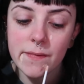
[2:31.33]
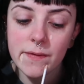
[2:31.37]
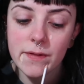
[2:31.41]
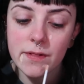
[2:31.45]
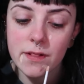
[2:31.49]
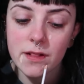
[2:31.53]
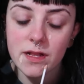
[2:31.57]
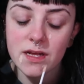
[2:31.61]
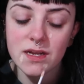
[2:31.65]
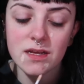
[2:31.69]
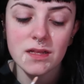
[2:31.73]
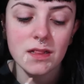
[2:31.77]

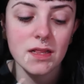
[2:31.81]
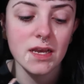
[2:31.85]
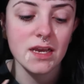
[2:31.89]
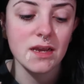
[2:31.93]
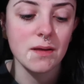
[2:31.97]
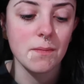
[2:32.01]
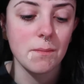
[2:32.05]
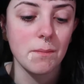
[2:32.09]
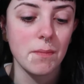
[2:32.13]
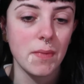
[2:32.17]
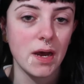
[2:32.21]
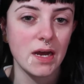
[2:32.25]
let it like
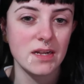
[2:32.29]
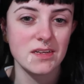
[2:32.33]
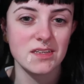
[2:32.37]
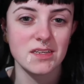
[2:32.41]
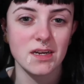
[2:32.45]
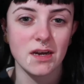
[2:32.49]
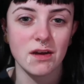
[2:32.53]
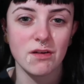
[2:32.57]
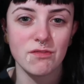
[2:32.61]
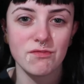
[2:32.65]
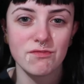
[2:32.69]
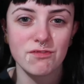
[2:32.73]
matte
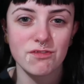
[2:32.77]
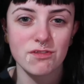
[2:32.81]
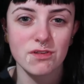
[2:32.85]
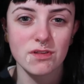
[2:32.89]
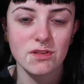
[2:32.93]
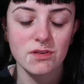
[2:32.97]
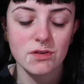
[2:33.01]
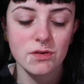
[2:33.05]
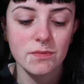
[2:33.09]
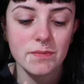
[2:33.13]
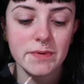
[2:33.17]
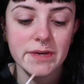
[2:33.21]
down for a
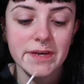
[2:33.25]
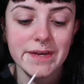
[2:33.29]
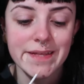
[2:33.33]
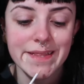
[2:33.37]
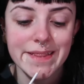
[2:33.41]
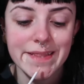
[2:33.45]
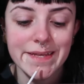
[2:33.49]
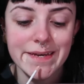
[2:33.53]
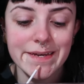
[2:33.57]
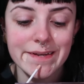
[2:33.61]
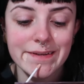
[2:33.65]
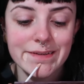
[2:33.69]
little bit and
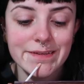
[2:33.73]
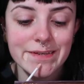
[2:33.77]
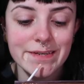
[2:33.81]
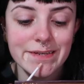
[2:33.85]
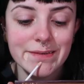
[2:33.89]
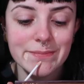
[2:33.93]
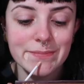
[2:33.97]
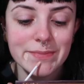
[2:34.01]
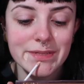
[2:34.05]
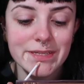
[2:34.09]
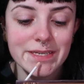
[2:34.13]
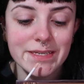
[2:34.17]
then try
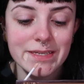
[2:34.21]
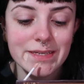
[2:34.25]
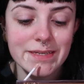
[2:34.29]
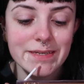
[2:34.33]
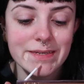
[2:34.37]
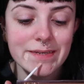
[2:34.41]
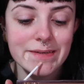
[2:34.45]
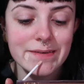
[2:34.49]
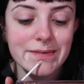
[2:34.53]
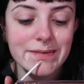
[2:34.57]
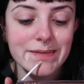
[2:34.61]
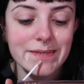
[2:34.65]
and blend it
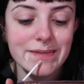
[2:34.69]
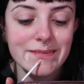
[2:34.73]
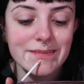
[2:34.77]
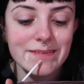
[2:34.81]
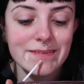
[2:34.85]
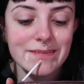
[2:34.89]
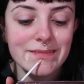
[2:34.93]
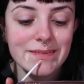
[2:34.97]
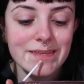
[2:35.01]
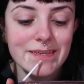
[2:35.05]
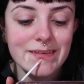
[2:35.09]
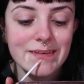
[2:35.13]
out because